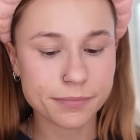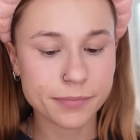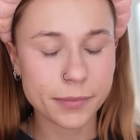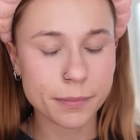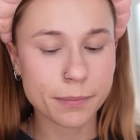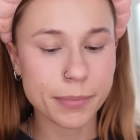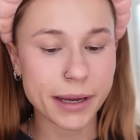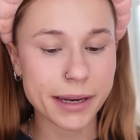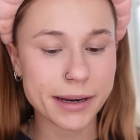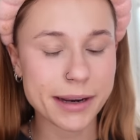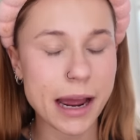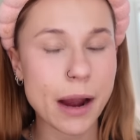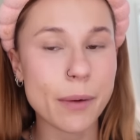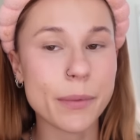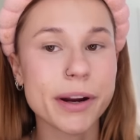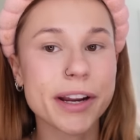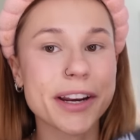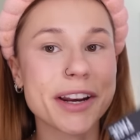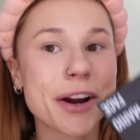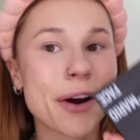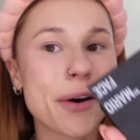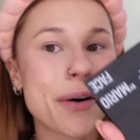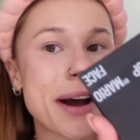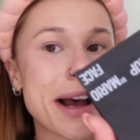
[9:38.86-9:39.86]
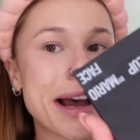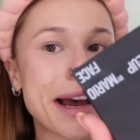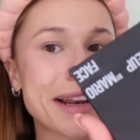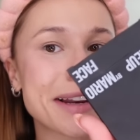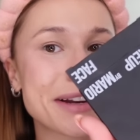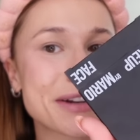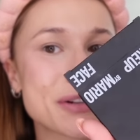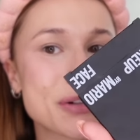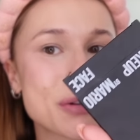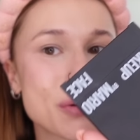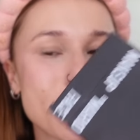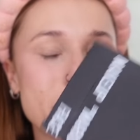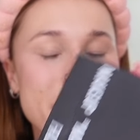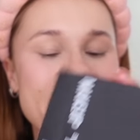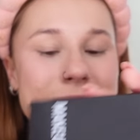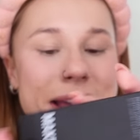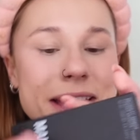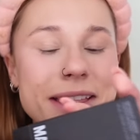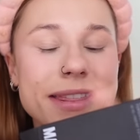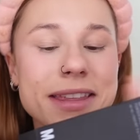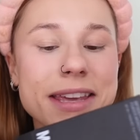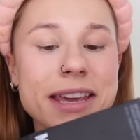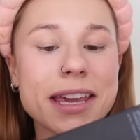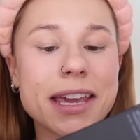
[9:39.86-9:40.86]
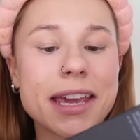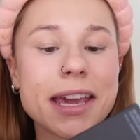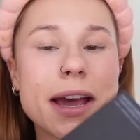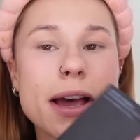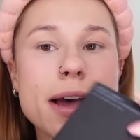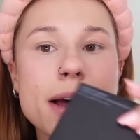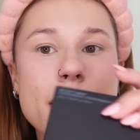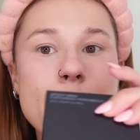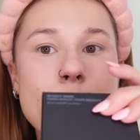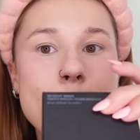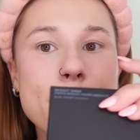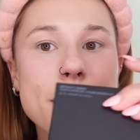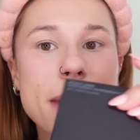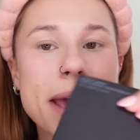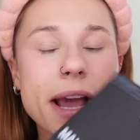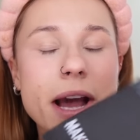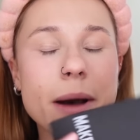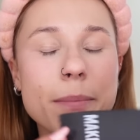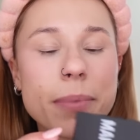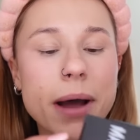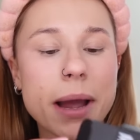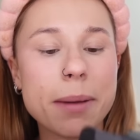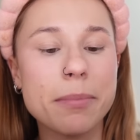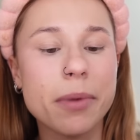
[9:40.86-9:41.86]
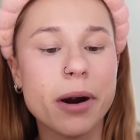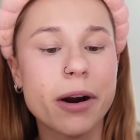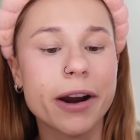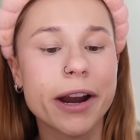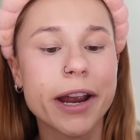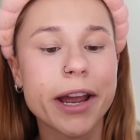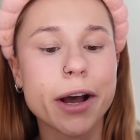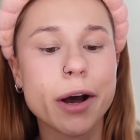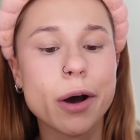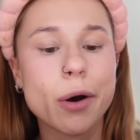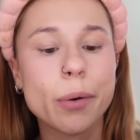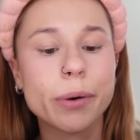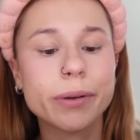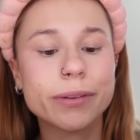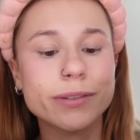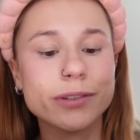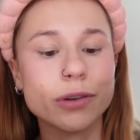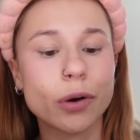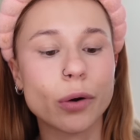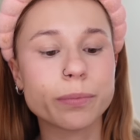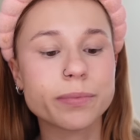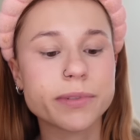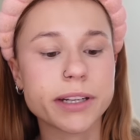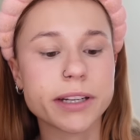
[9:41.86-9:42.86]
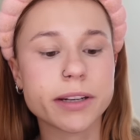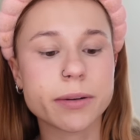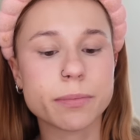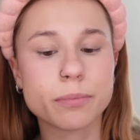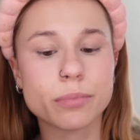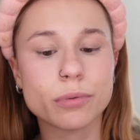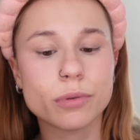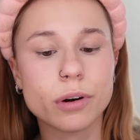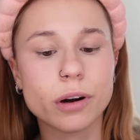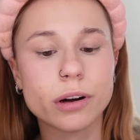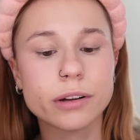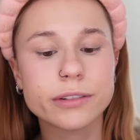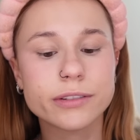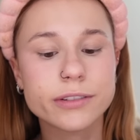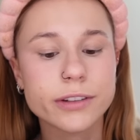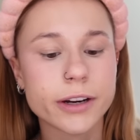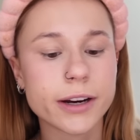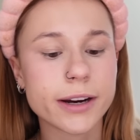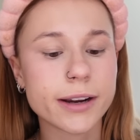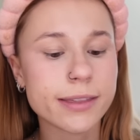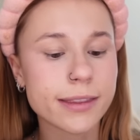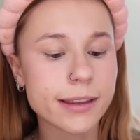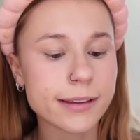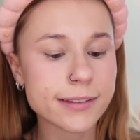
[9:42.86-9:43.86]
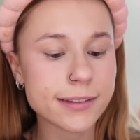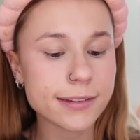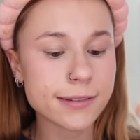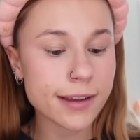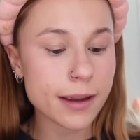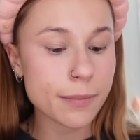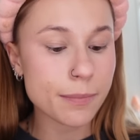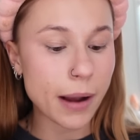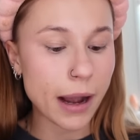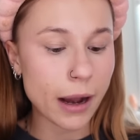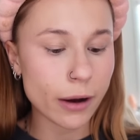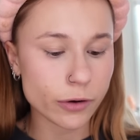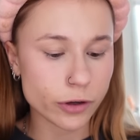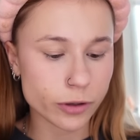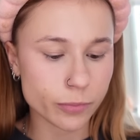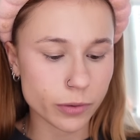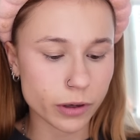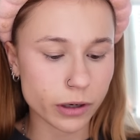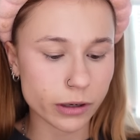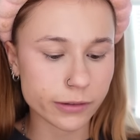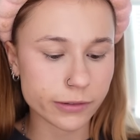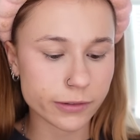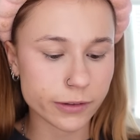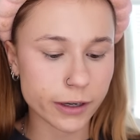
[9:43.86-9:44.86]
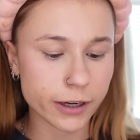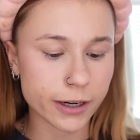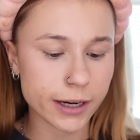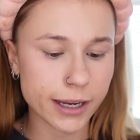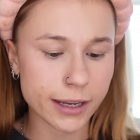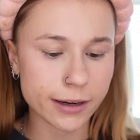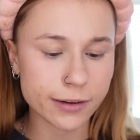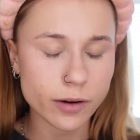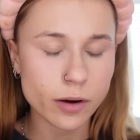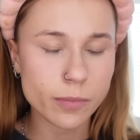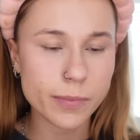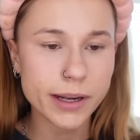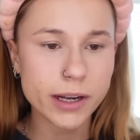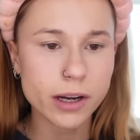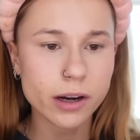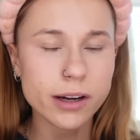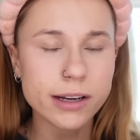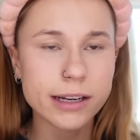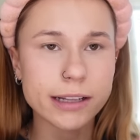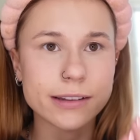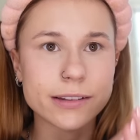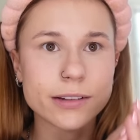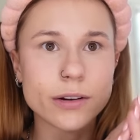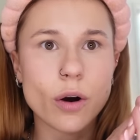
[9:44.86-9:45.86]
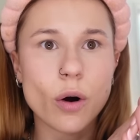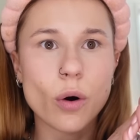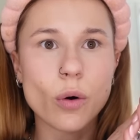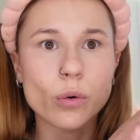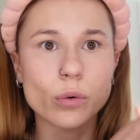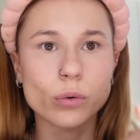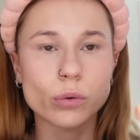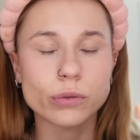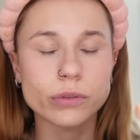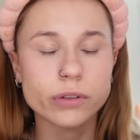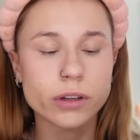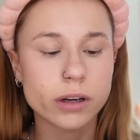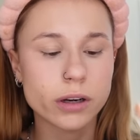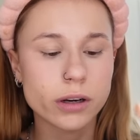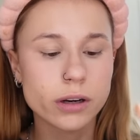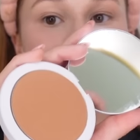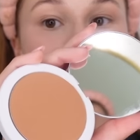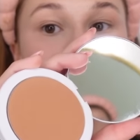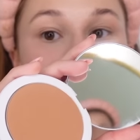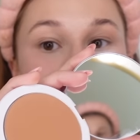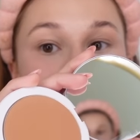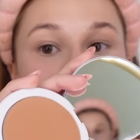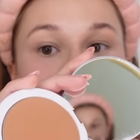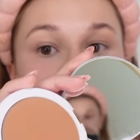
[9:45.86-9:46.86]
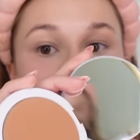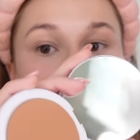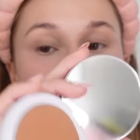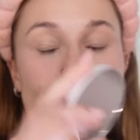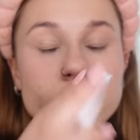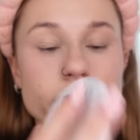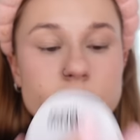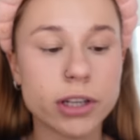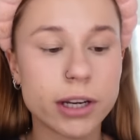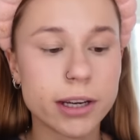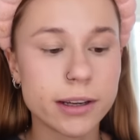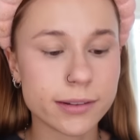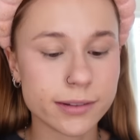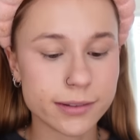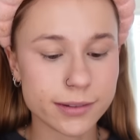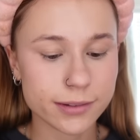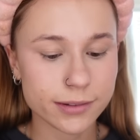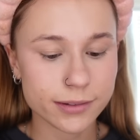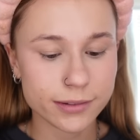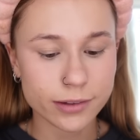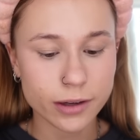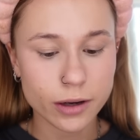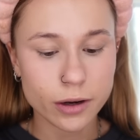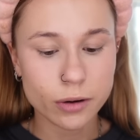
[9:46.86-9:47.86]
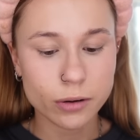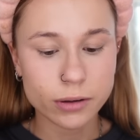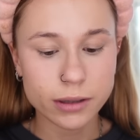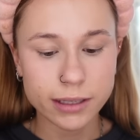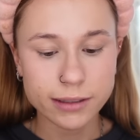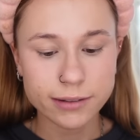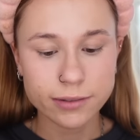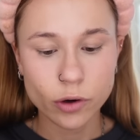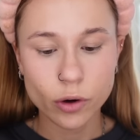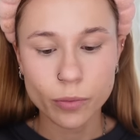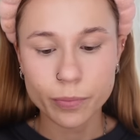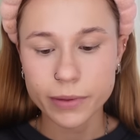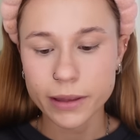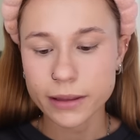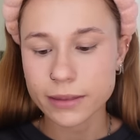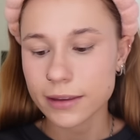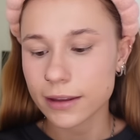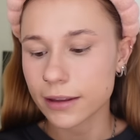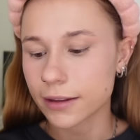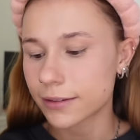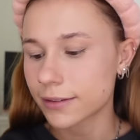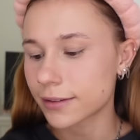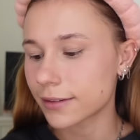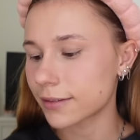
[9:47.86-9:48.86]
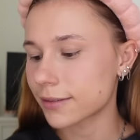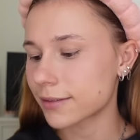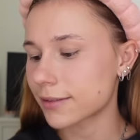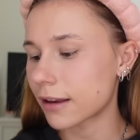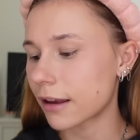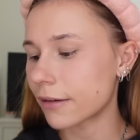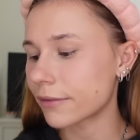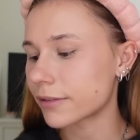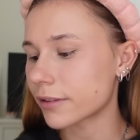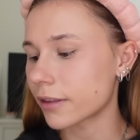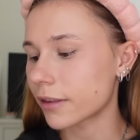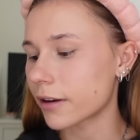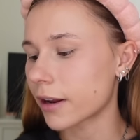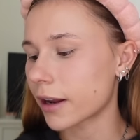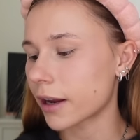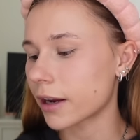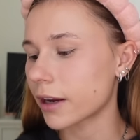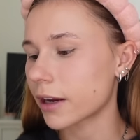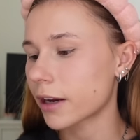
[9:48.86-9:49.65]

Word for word: But now we're gonna go ahead and try the Makeup by Mario Sculpted Bronzer. This is a powder bronzer, and oh my god, it's cold. This is gorgeous, so let's hope that this saves the day